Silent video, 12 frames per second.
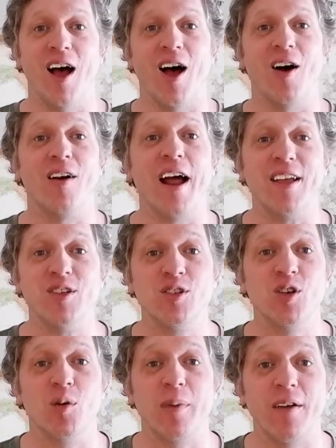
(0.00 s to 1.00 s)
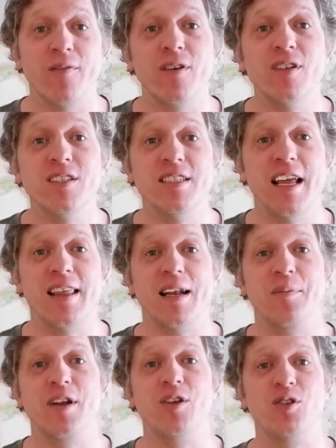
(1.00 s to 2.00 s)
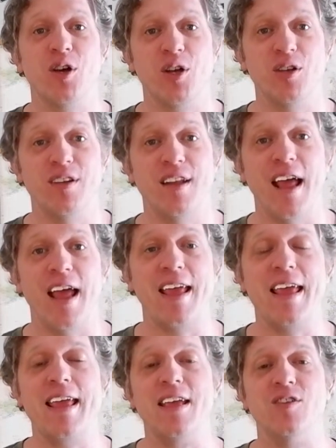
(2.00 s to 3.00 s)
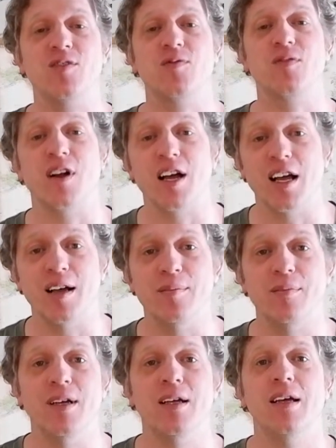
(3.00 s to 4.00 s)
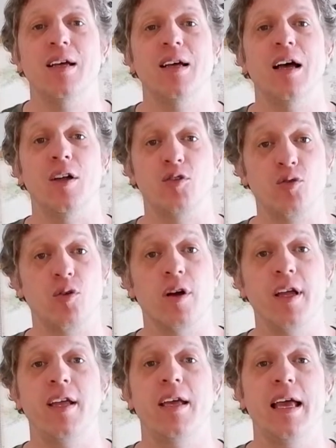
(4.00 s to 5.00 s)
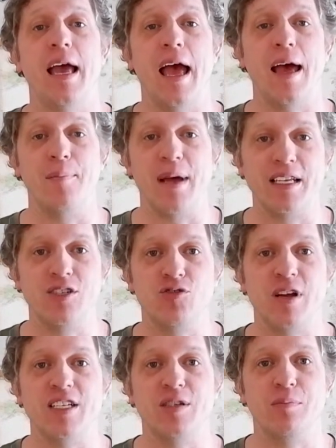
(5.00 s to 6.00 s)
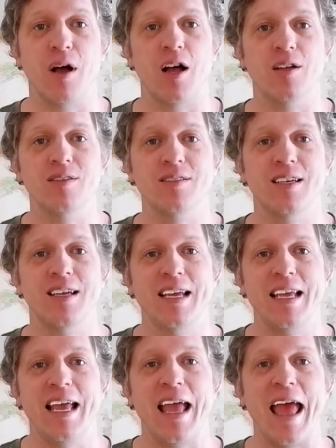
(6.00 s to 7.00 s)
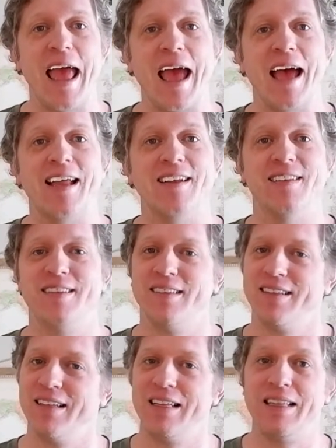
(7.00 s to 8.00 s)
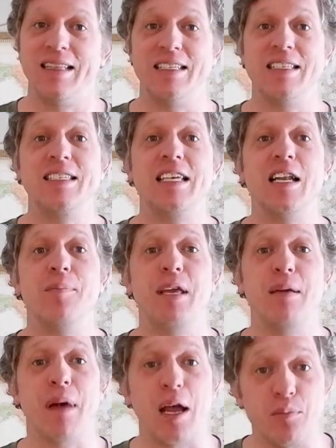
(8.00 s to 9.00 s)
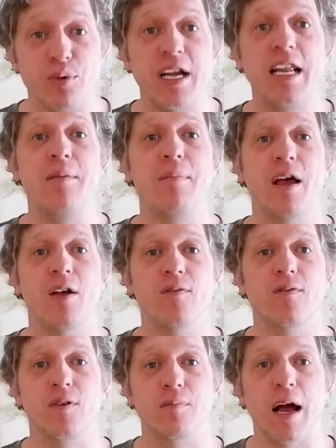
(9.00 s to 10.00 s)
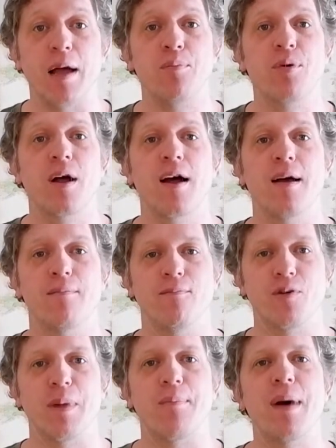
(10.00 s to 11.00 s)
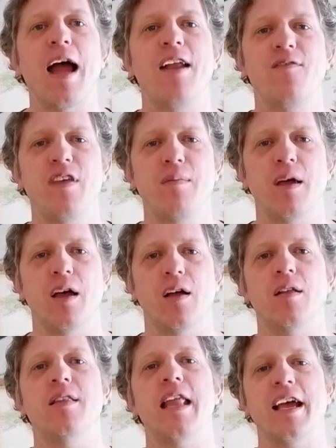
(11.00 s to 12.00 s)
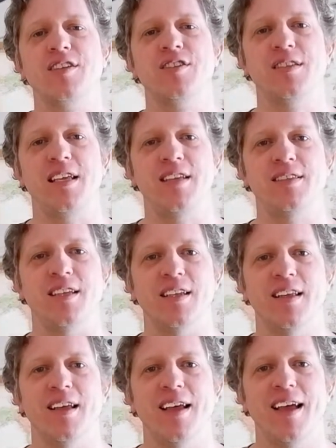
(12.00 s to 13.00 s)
Alright, so my first snake that I'm going to show you today is from Troy at Best Dressed Balls, and this is going to be my breeding male for my pied female next season,